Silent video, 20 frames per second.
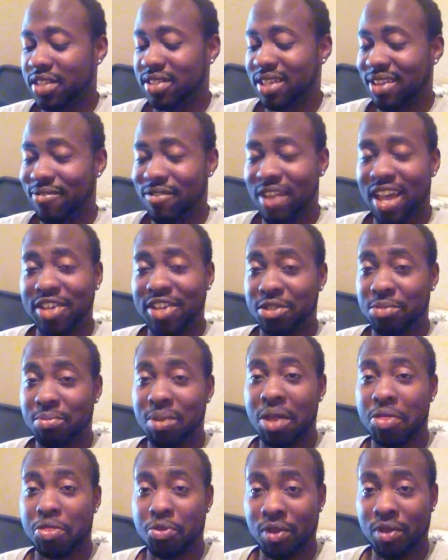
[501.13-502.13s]
I've actually
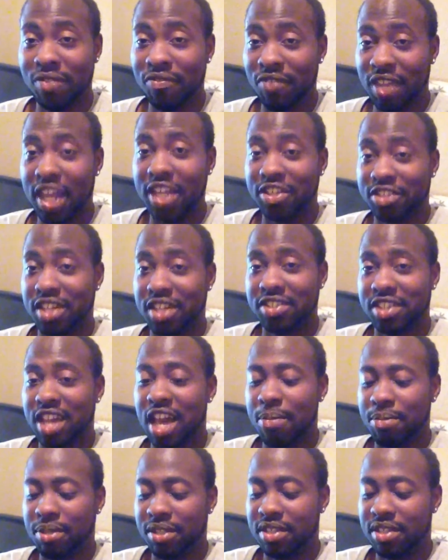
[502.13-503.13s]
bought 3 VHS
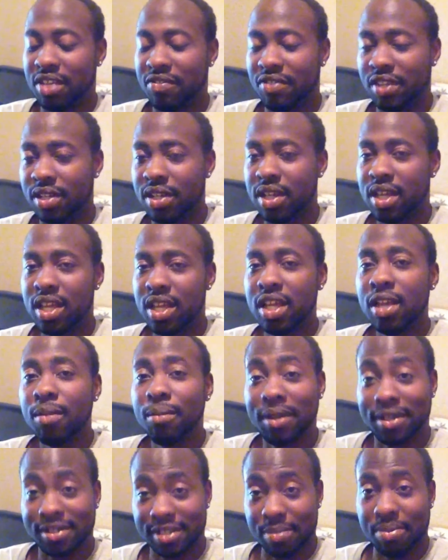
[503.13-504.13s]
copies of it
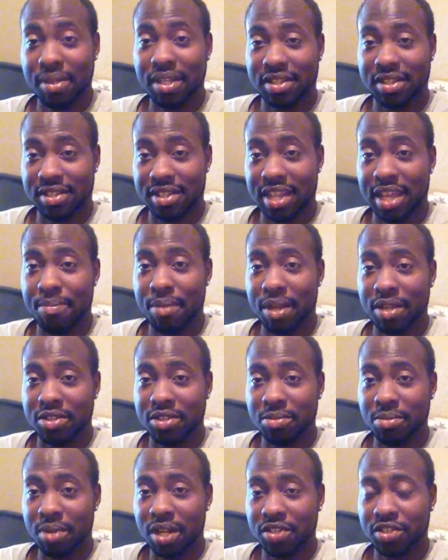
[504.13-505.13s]
because I played the tape out too
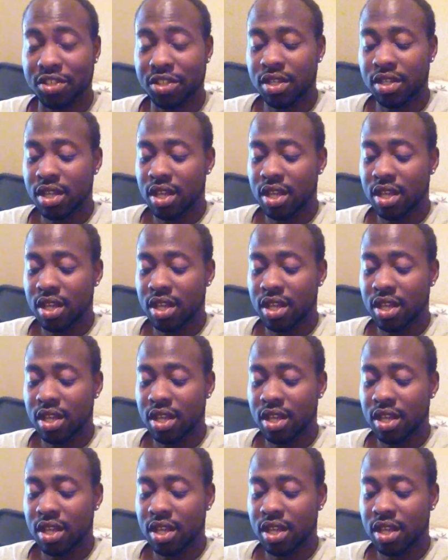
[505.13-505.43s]
much.